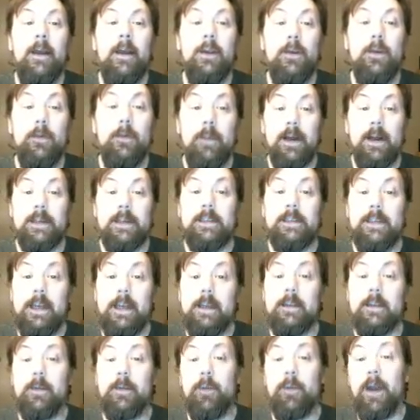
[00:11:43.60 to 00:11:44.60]
You must
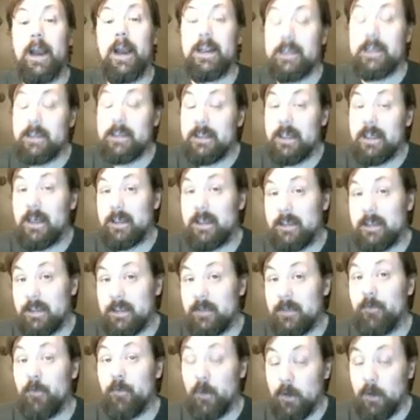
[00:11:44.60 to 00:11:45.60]
take the practice
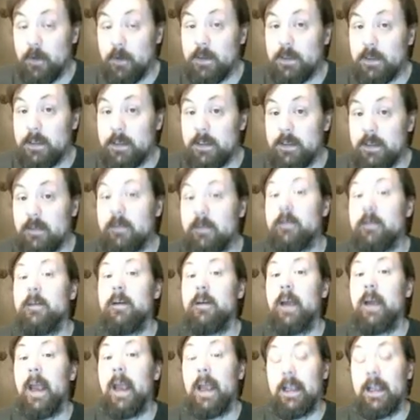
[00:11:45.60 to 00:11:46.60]
test first
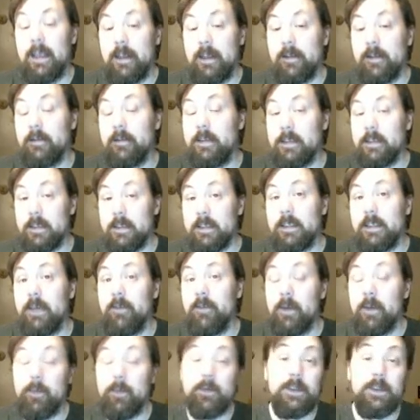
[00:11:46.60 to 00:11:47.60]
and get at least a
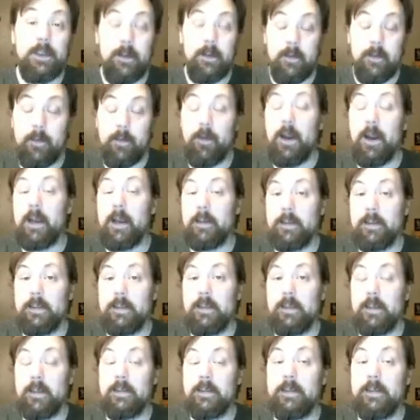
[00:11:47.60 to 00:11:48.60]
70% on the practice
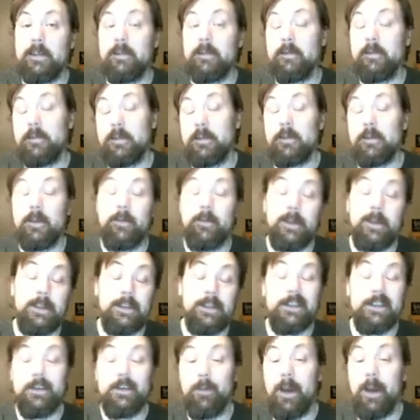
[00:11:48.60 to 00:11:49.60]
test. So that
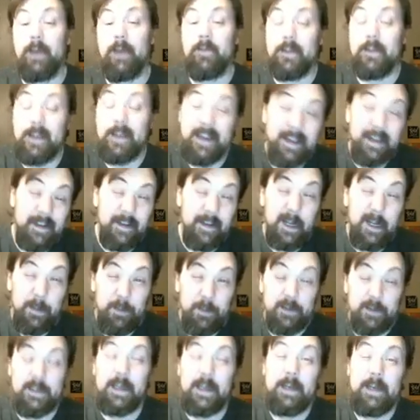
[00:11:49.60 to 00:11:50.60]
means you might have to take it a
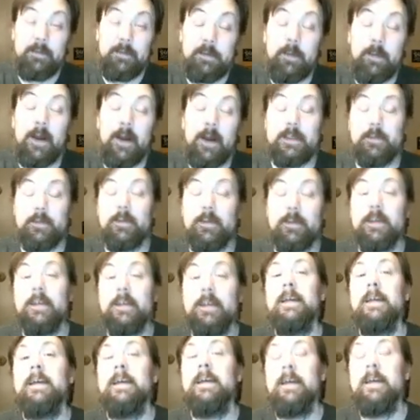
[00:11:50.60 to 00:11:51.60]
couple times
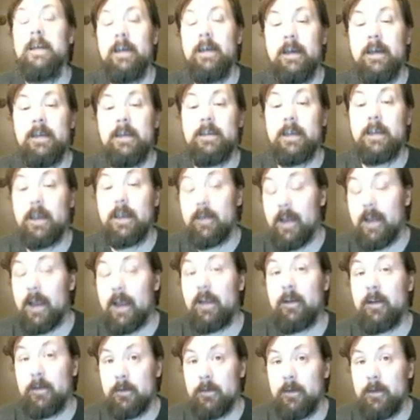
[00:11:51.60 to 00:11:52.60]
possibly to get
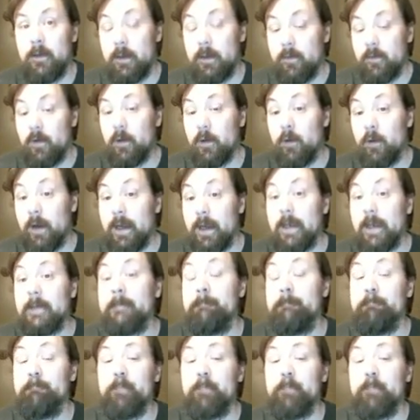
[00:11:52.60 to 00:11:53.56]
that good of a grade.